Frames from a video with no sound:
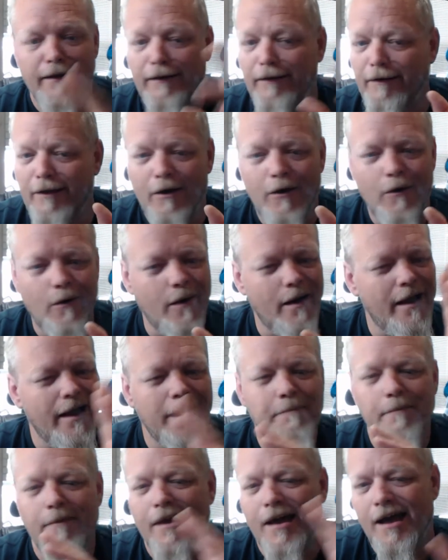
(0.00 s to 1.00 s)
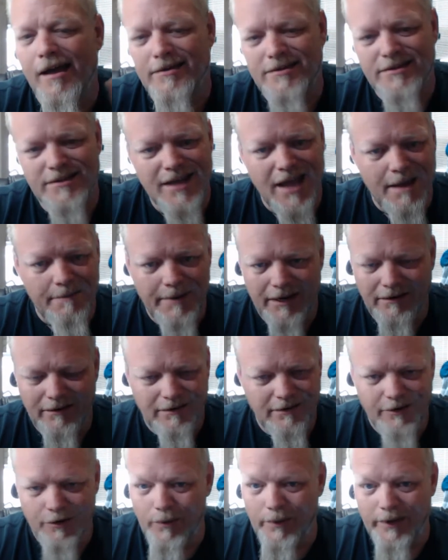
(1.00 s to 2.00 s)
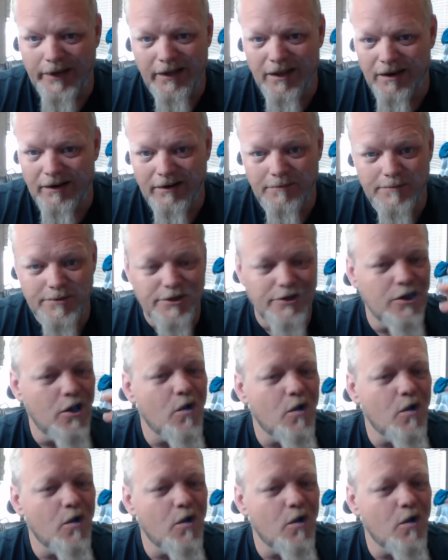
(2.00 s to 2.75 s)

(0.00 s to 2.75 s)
No, I am not stopping doing Gundams.